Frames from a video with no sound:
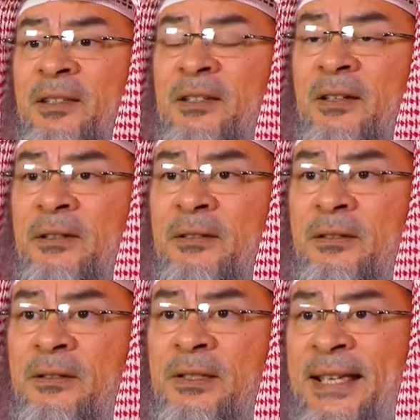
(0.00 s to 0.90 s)
at the
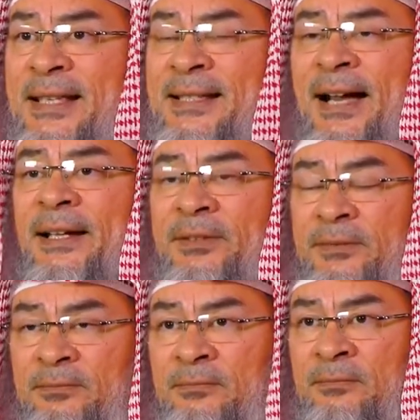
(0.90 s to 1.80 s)

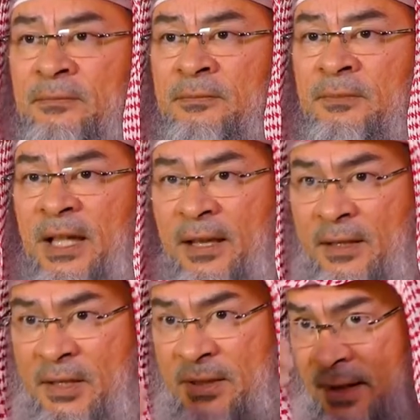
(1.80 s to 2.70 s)
seaside
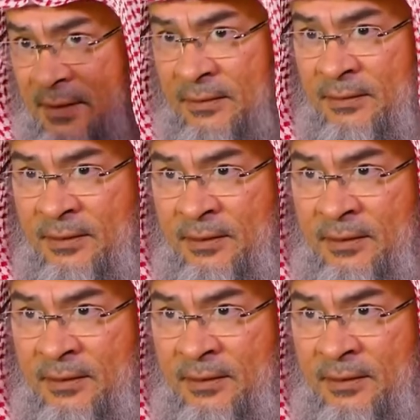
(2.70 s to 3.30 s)
and the sun